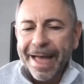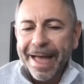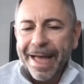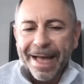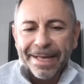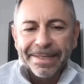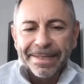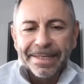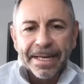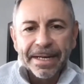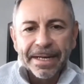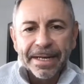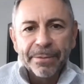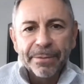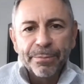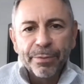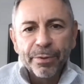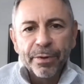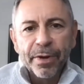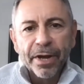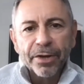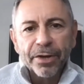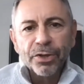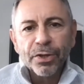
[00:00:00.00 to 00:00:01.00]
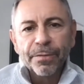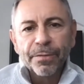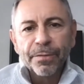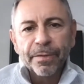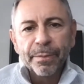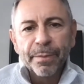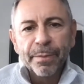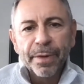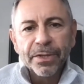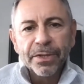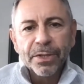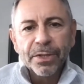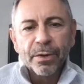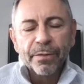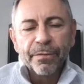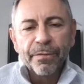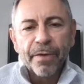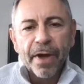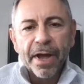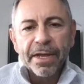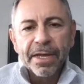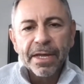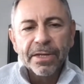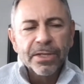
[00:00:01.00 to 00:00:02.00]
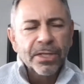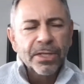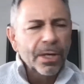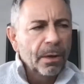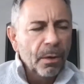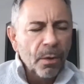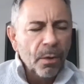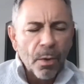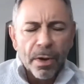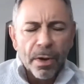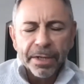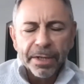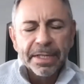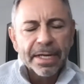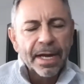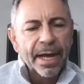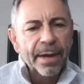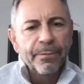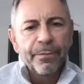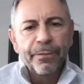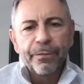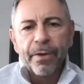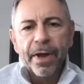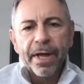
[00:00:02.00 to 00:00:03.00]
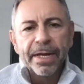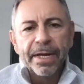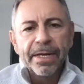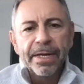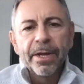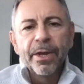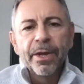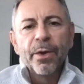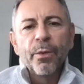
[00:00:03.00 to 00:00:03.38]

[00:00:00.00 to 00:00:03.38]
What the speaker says: Content and Production for the Minnesota Vikings and a longtime friend.